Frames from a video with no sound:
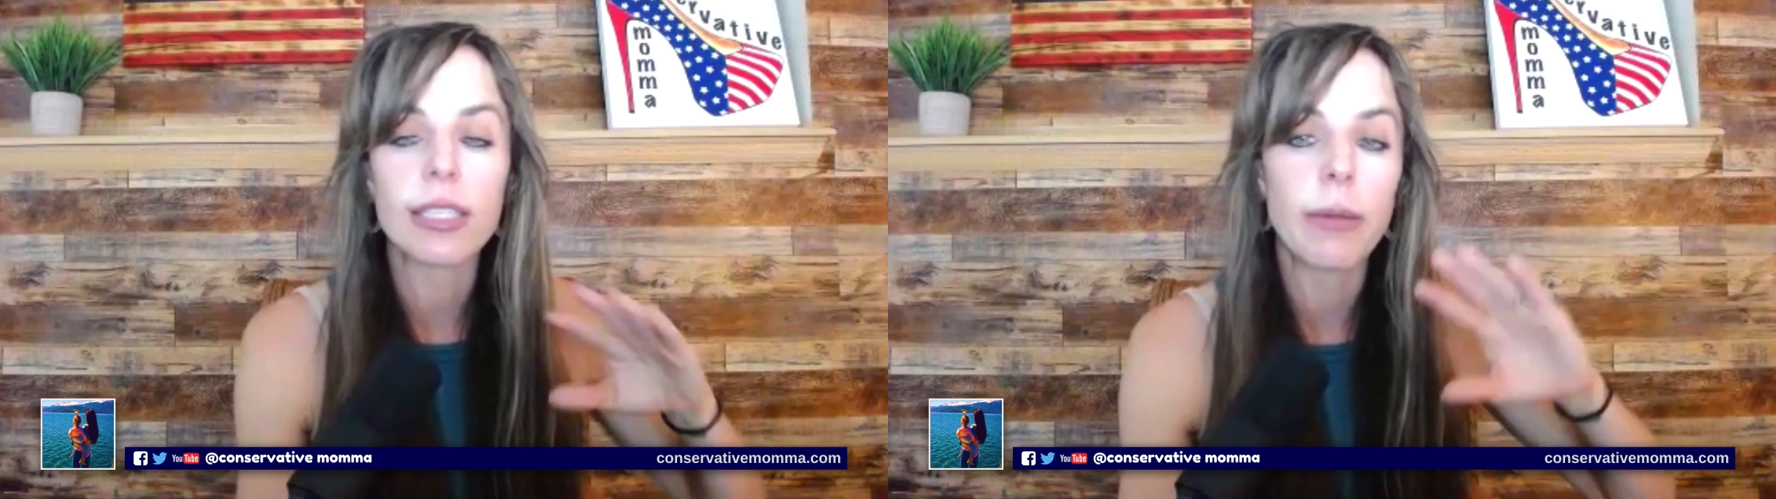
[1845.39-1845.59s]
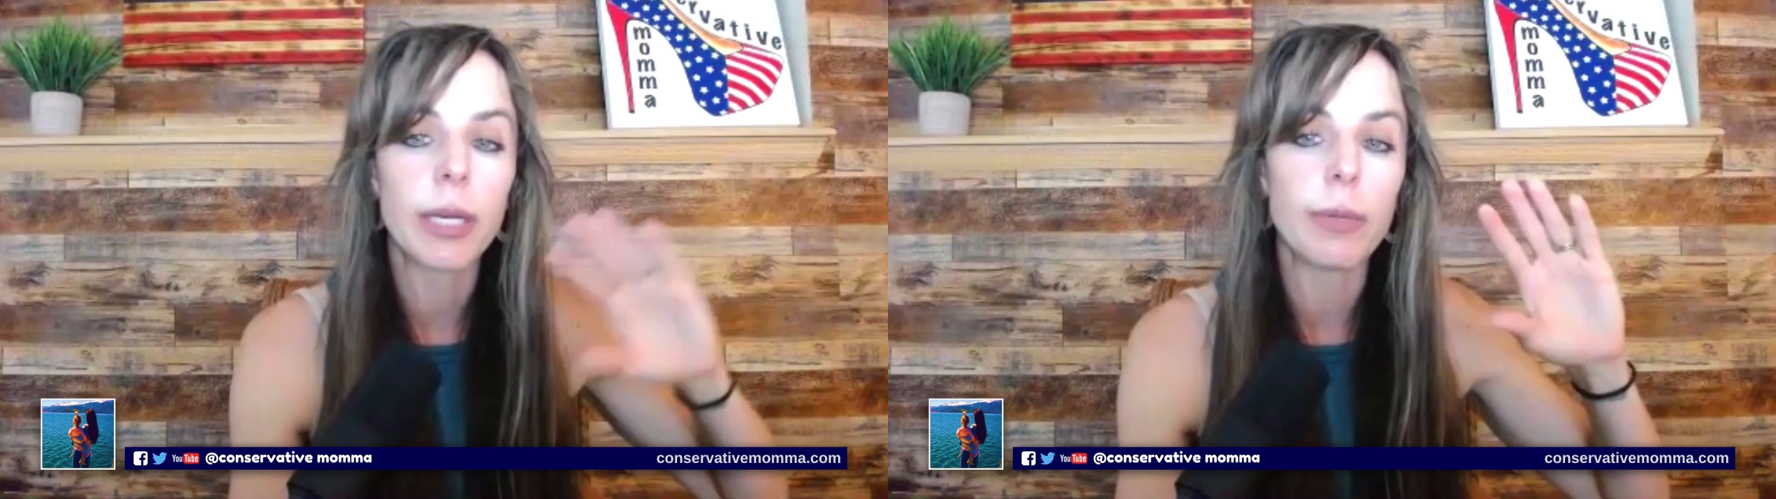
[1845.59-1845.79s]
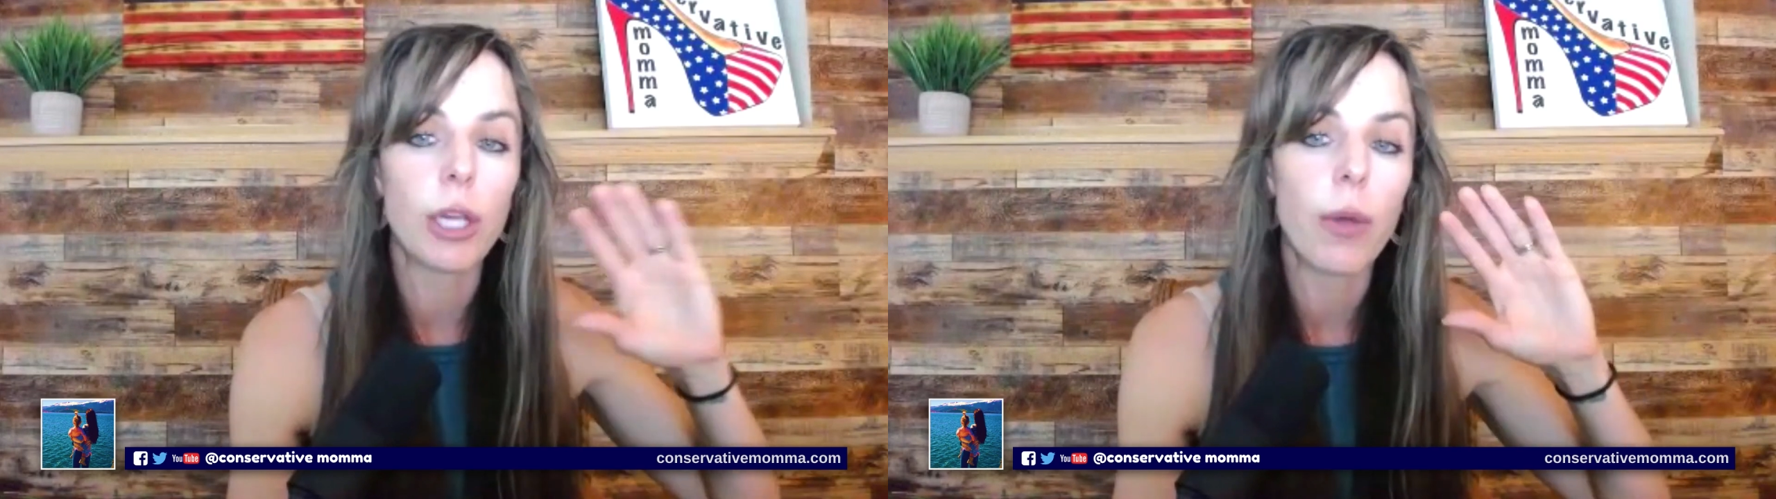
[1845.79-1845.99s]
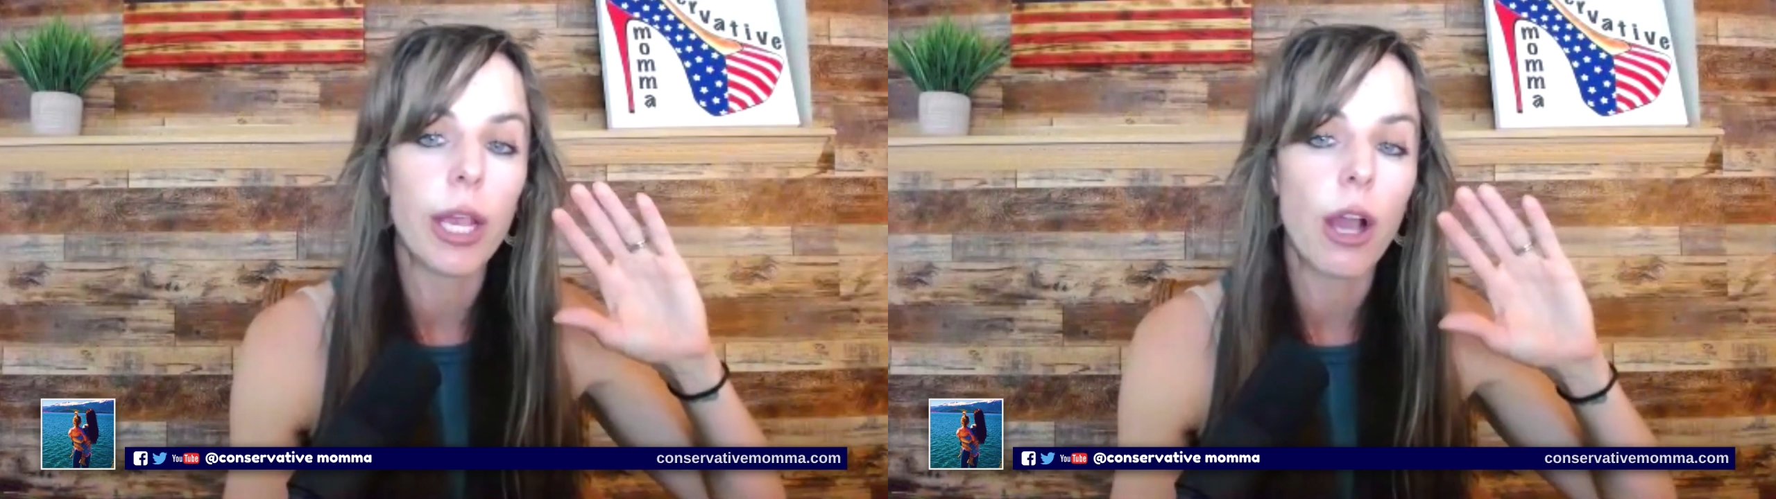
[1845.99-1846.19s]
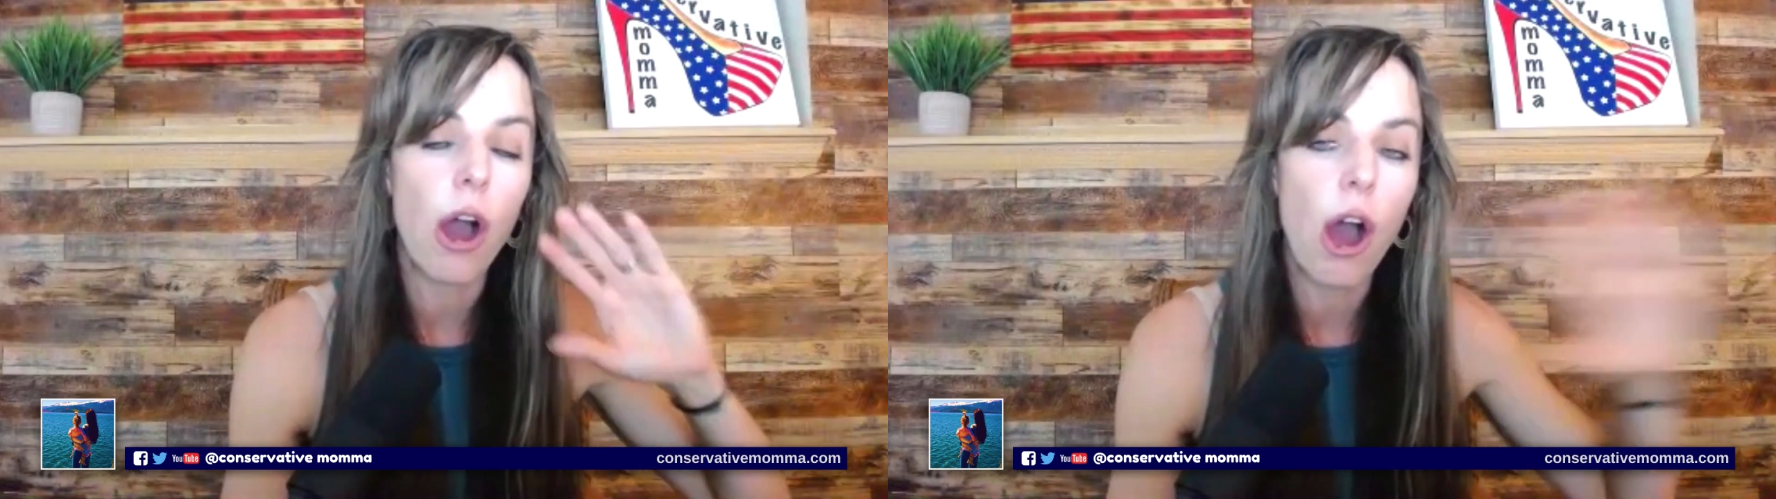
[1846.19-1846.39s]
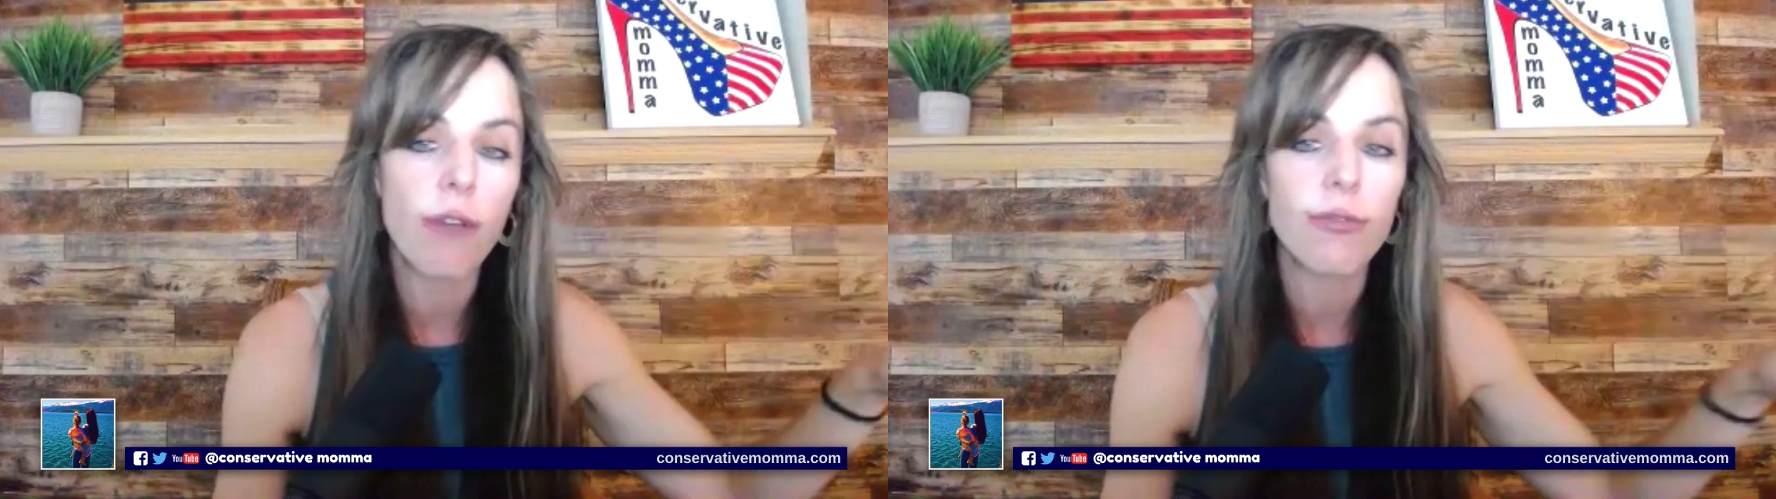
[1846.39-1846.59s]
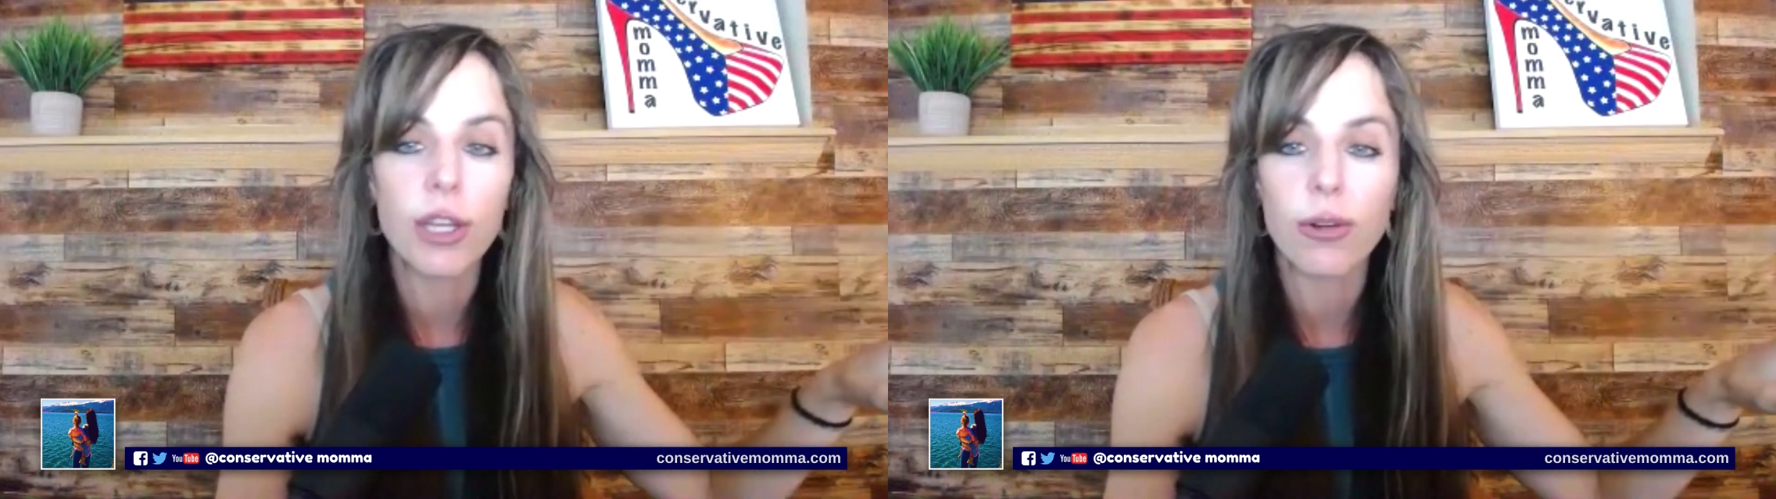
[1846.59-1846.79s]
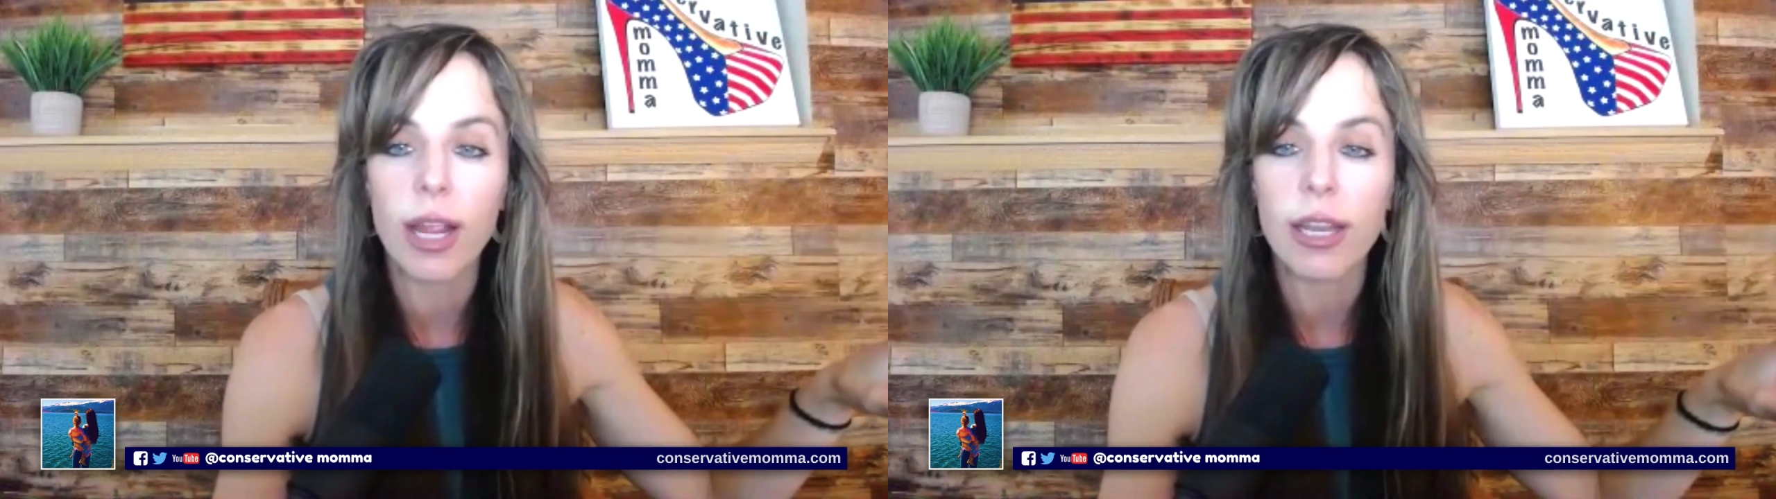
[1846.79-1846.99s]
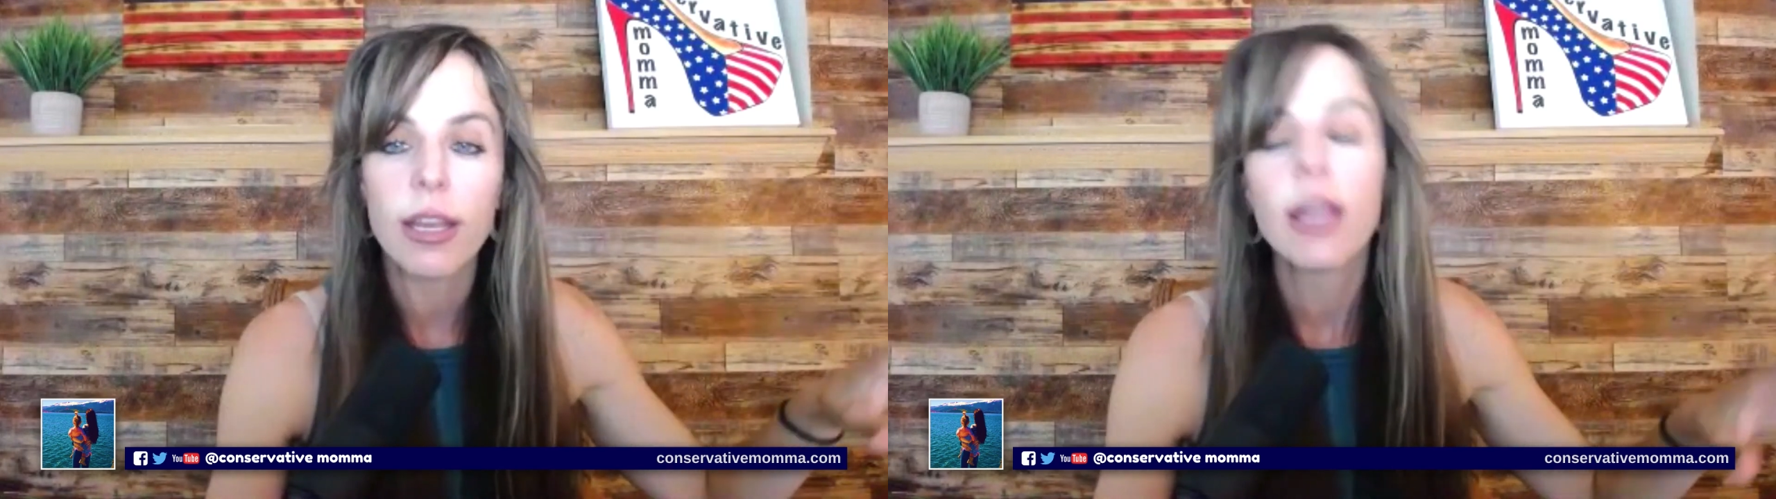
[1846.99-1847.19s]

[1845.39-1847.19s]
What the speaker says: I'm going to be going off the grid.